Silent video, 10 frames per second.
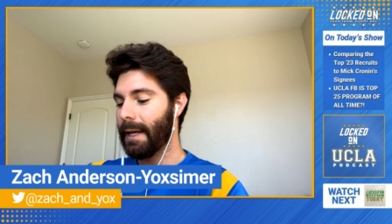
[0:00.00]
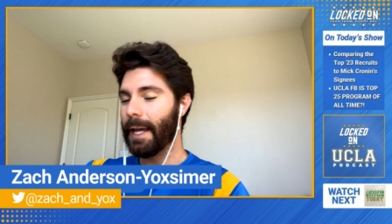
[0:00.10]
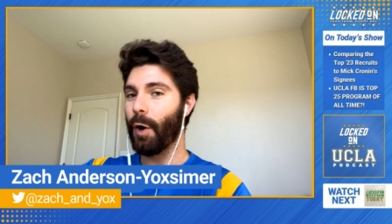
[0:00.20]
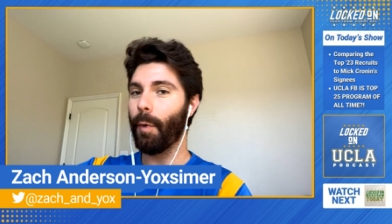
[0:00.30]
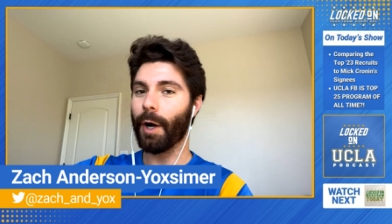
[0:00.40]

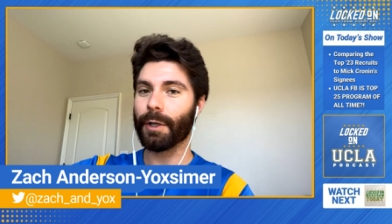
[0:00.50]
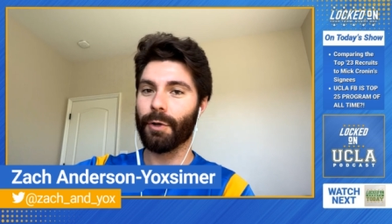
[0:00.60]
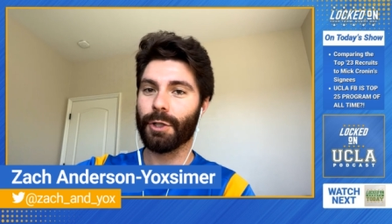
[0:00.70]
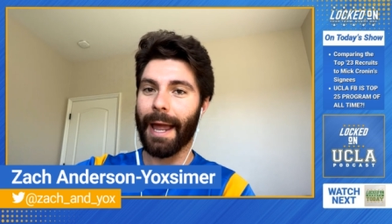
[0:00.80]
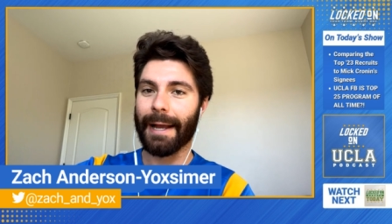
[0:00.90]
Elmarko
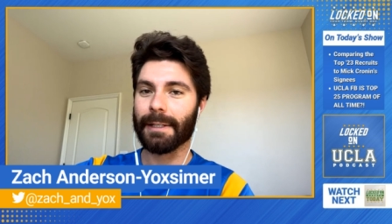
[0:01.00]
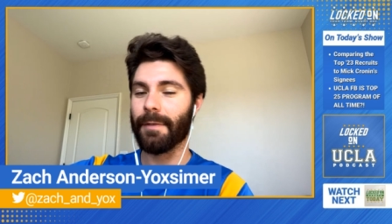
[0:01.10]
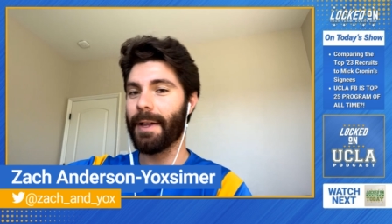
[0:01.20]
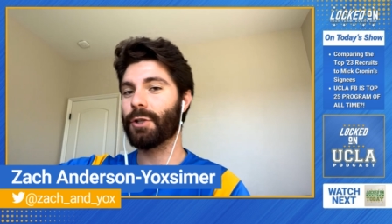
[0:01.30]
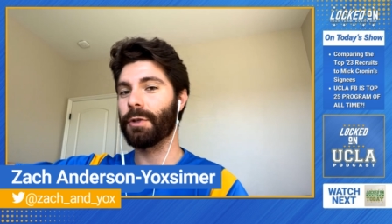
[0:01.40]
Jackson
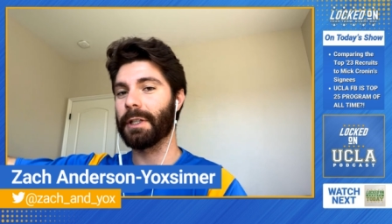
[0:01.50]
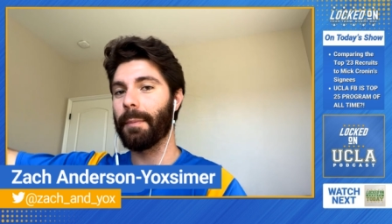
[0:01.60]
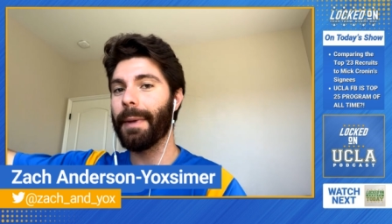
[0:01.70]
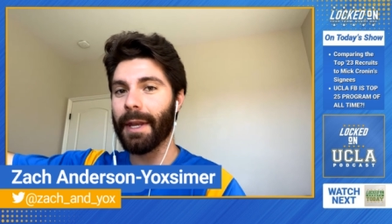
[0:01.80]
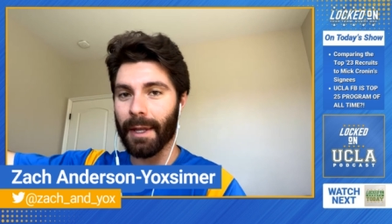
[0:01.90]
eventually
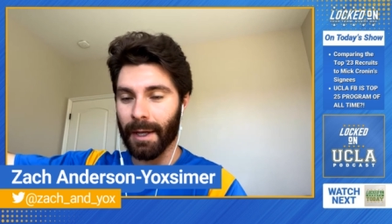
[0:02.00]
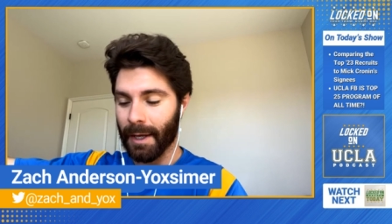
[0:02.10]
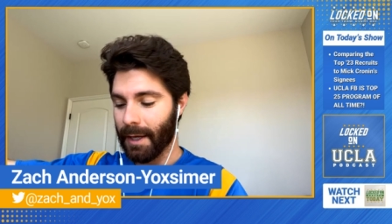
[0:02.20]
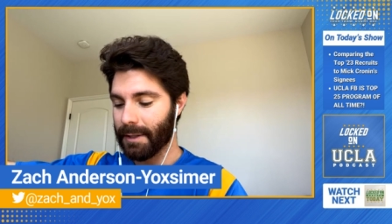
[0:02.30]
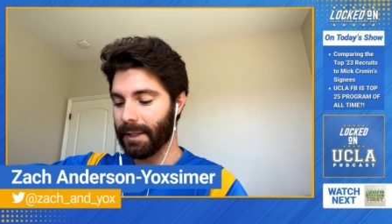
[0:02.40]
committed
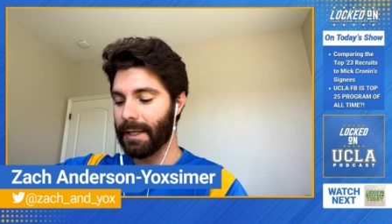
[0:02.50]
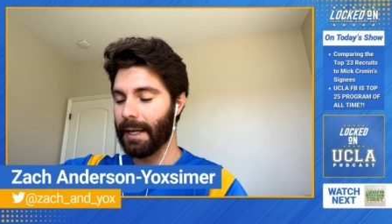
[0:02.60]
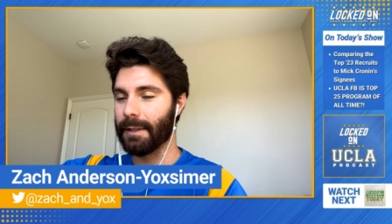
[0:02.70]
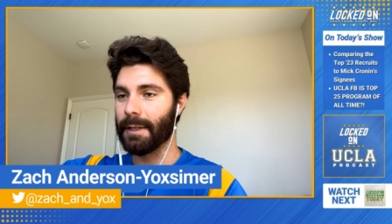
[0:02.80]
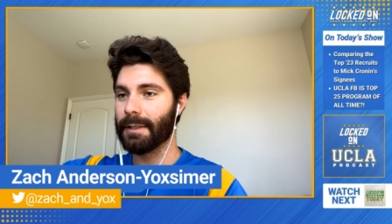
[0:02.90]
to
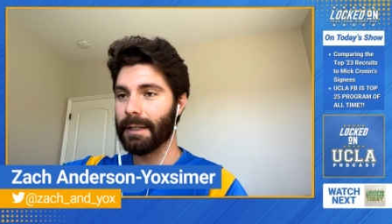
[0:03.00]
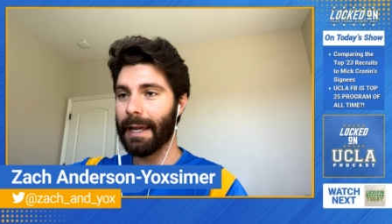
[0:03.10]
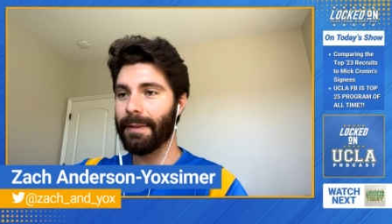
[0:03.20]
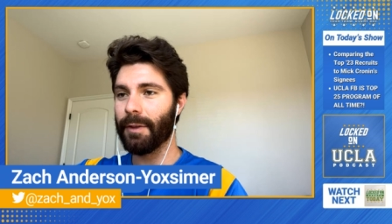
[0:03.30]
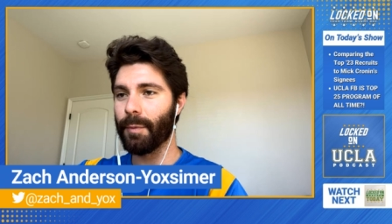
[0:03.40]
Kansas,
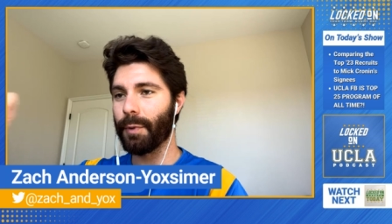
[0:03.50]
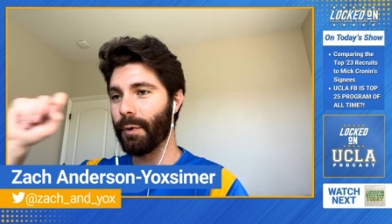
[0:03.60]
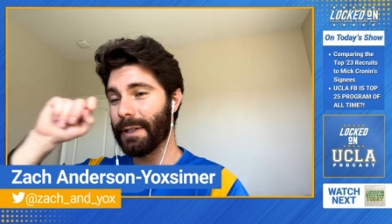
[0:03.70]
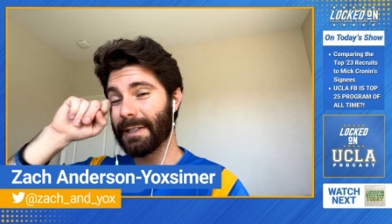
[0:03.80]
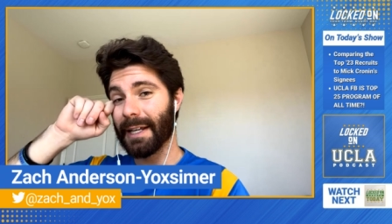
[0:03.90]
and then the
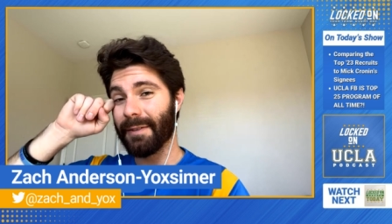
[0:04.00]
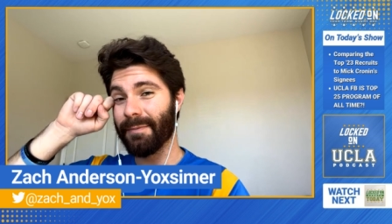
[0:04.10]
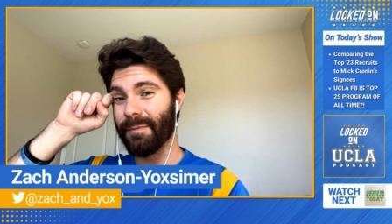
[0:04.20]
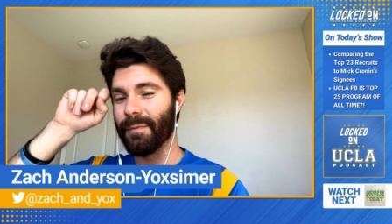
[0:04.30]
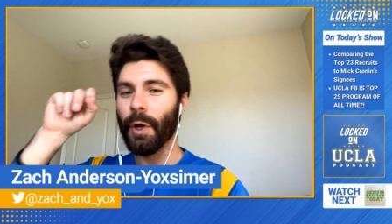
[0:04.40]
Bruins said, hmm,